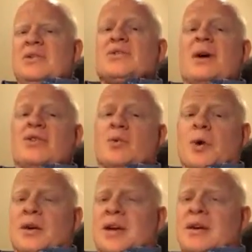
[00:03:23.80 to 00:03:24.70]
So as you're
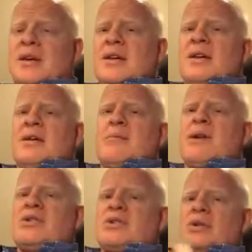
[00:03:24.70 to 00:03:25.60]
working,
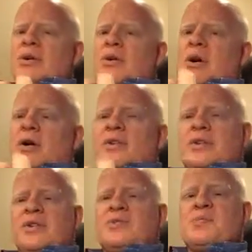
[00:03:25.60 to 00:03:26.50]
make sure your
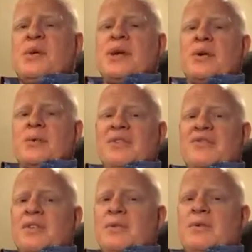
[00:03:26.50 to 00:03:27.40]
article is
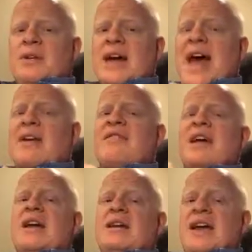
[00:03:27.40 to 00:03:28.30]
peer-reviewed out of
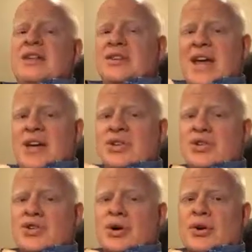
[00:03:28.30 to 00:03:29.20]
an
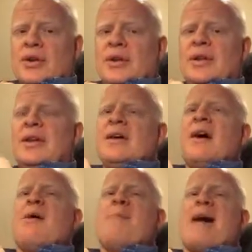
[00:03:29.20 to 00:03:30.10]
education journal
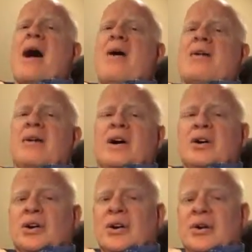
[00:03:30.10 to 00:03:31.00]
about a
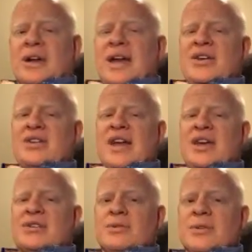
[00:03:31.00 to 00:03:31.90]
current
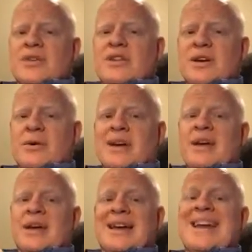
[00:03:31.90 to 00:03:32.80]
educational
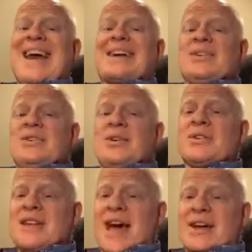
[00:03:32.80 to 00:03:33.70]
theory connected to
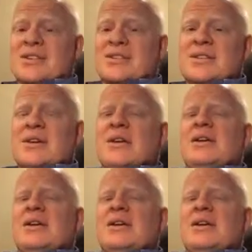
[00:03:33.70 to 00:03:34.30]
your text.